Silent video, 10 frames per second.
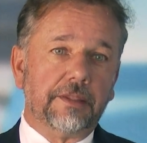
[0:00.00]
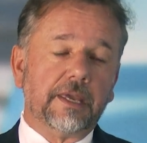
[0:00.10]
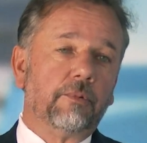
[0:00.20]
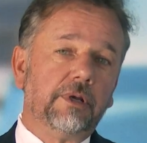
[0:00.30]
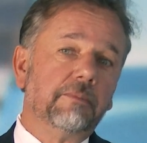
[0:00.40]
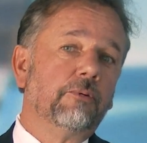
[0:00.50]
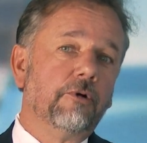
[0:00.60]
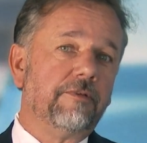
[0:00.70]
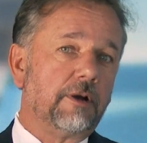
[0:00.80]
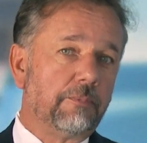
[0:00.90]
that would
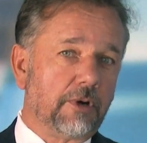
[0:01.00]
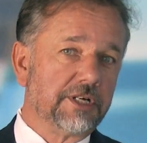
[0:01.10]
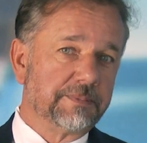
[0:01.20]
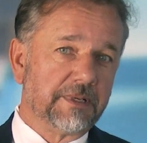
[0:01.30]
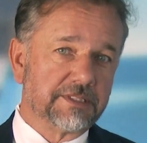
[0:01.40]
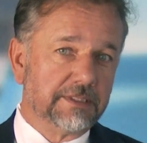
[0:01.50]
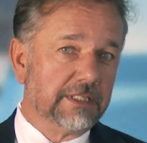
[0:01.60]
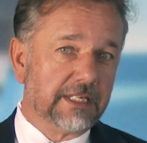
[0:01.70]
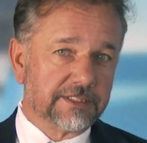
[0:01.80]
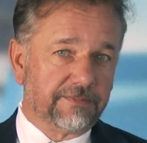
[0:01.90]
improve our prospects in the
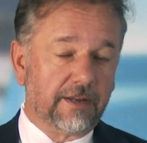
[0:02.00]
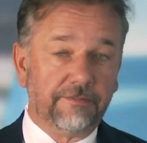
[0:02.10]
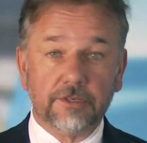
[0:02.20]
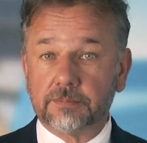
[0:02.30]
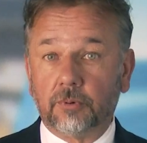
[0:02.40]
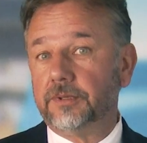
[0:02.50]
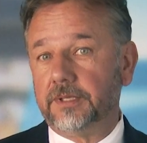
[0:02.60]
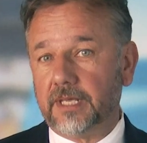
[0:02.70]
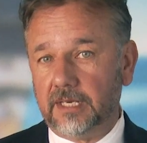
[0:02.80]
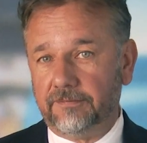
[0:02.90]
next 5 years more than
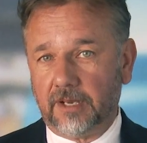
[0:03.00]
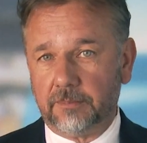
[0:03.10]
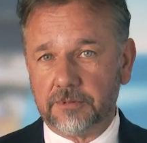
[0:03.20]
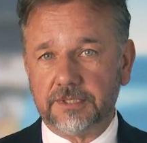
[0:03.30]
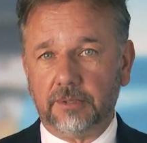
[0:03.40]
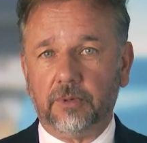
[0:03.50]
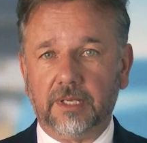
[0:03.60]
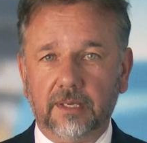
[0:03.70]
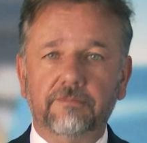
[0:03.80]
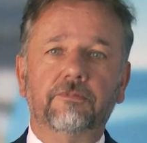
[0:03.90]
the 85% we
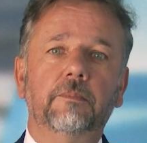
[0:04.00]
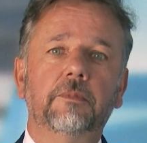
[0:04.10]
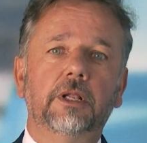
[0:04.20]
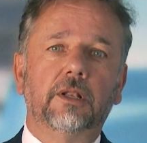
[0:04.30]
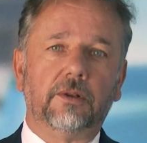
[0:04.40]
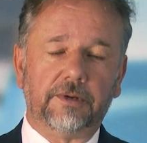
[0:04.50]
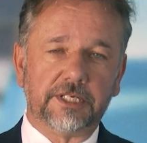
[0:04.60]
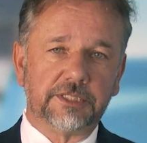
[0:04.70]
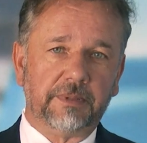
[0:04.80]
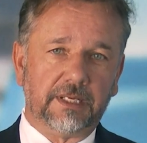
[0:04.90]
get from
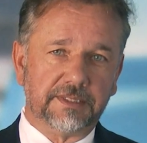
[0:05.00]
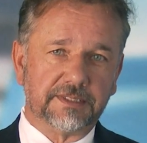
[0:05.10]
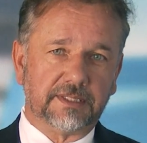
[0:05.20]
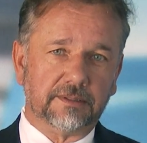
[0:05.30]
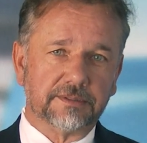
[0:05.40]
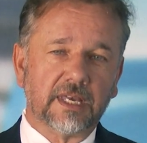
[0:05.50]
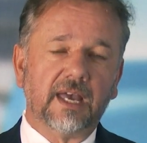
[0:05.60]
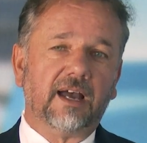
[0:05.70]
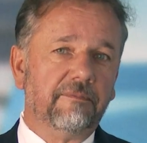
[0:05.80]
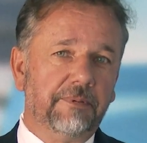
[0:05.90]
learning speaking skills.
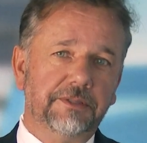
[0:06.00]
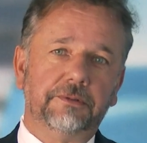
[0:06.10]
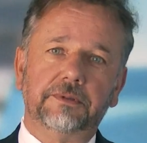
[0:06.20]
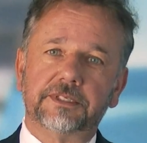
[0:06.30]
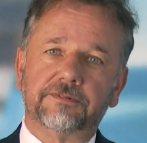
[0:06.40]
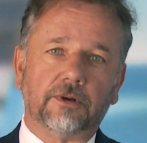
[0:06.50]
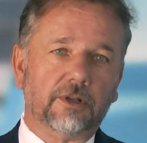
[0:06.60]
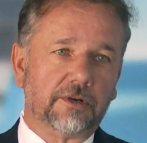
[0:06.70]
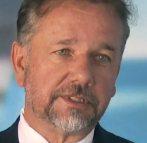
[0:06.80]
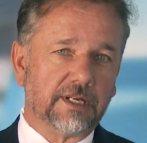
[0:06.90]
I've been doing this for a
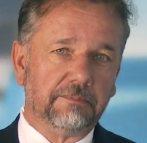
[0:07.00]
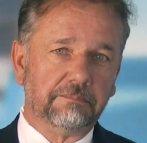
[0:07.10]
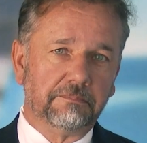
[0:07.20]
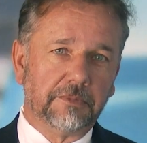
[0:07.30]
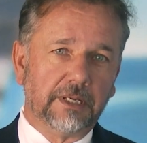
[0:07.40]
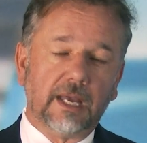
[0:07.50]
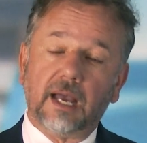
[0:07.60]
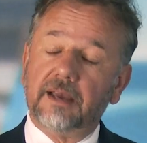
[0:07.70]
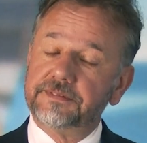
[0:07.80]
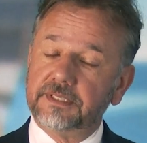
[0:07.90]
long time.
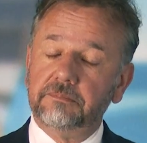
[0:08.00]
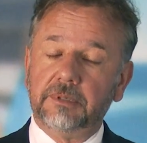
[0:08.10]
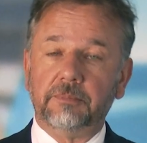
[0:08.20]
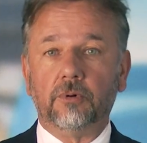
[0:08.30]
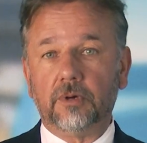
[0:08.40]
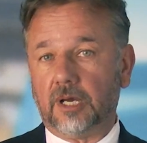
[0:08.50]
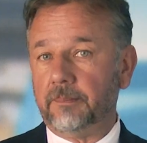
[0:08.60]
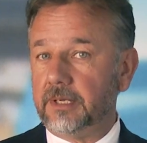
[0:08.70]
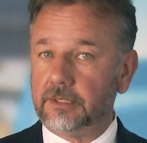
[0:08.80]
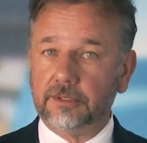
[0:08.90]
I've seen people who
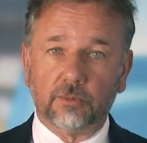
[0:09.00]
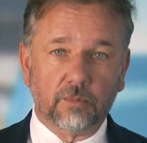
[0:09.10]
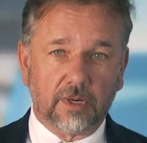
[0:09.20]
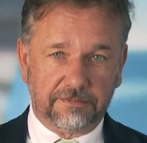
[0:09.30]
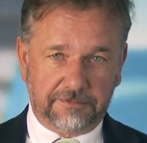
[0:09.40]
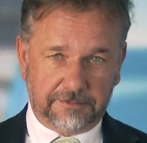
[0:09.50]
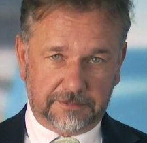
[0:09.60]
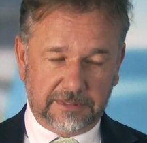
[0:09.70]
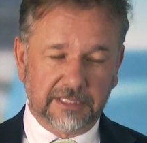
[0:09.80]
come in and they're rough,